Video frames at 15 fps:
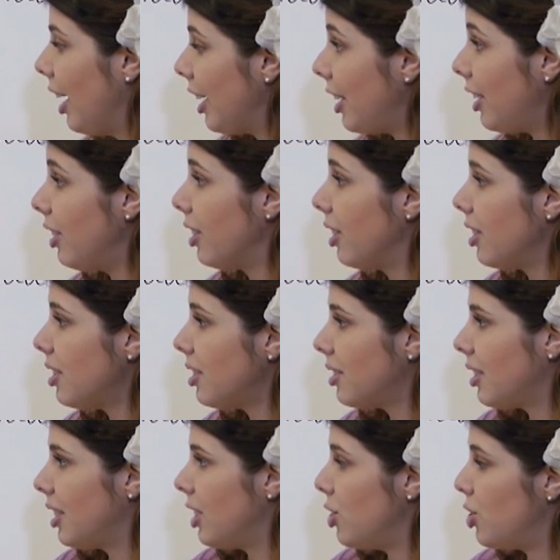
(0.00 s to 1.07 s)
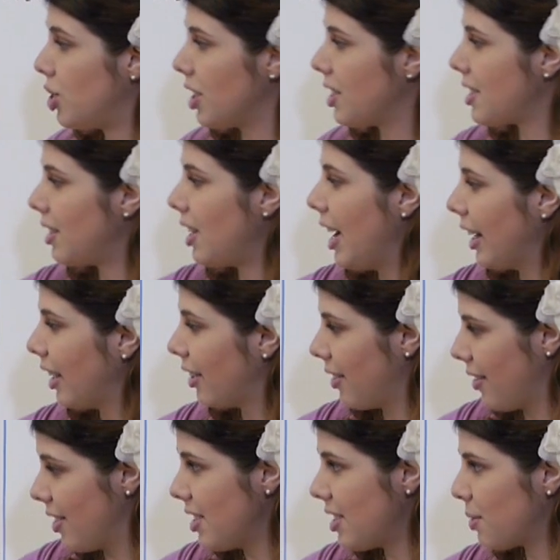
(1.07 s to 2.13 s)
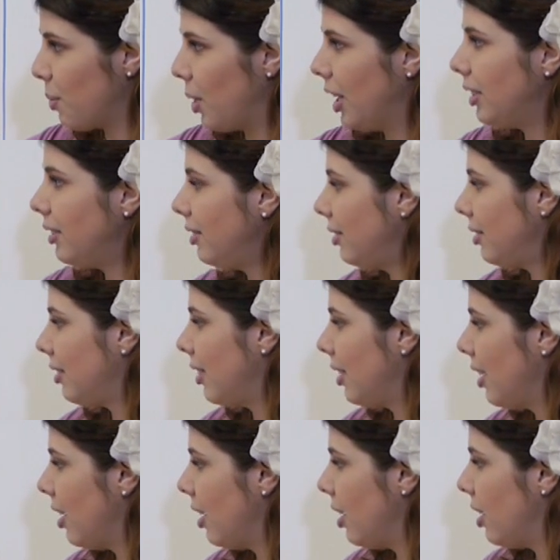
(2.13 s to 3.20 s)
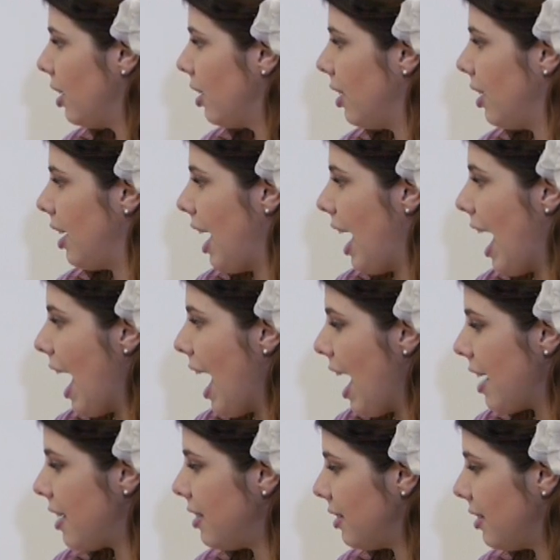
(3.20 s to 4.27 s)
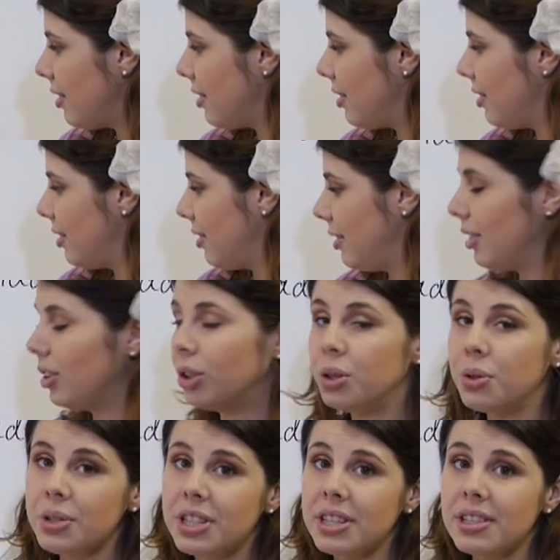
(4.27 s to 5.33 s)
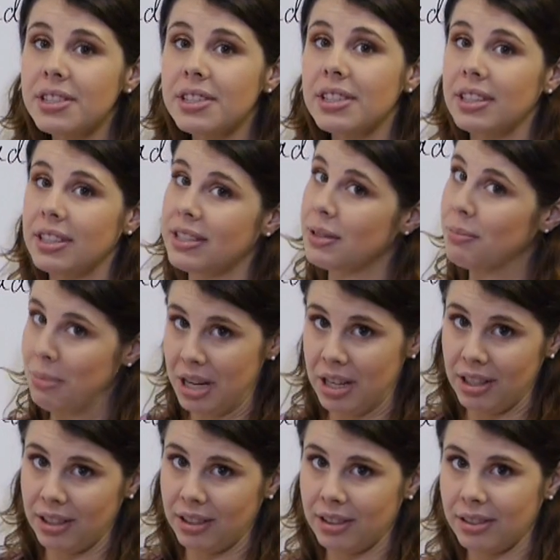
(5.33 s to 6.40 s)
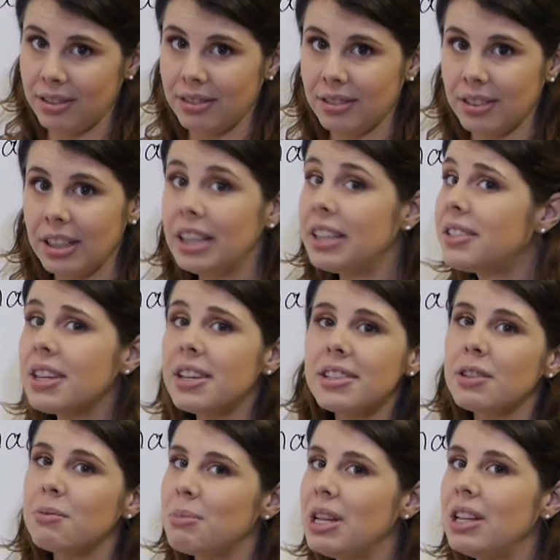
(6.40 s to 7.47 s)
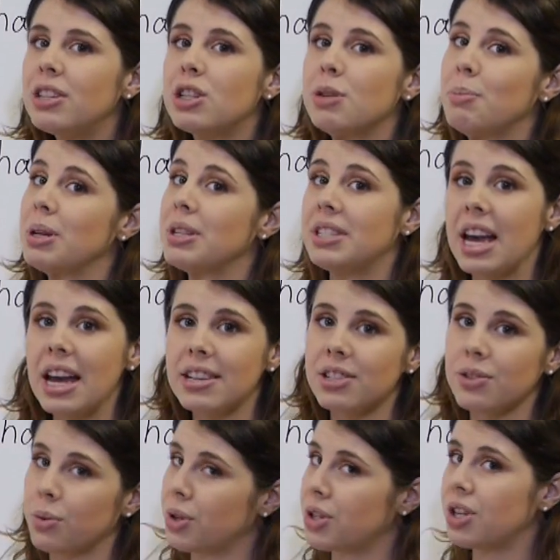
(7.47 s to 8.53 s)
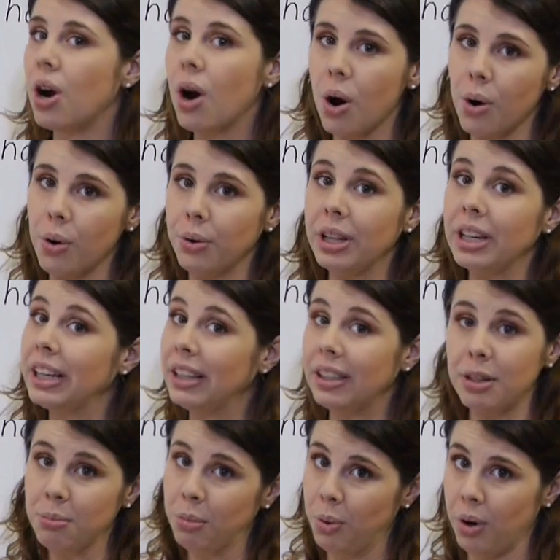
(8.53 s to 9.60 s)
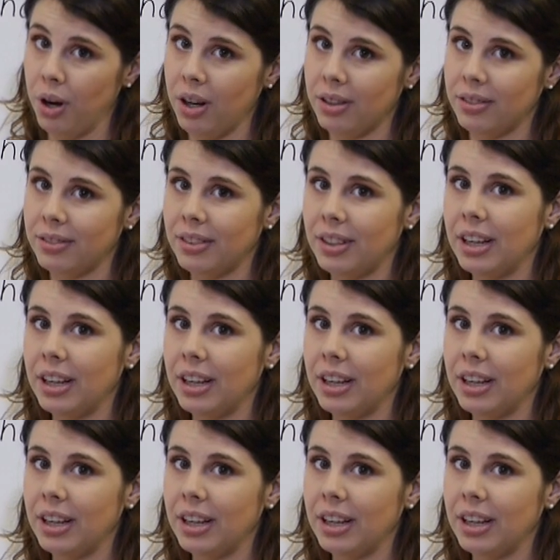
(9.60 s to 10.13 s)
Here, just like this one, had loses its meaning. It doesn't mean to possess or to own anymore.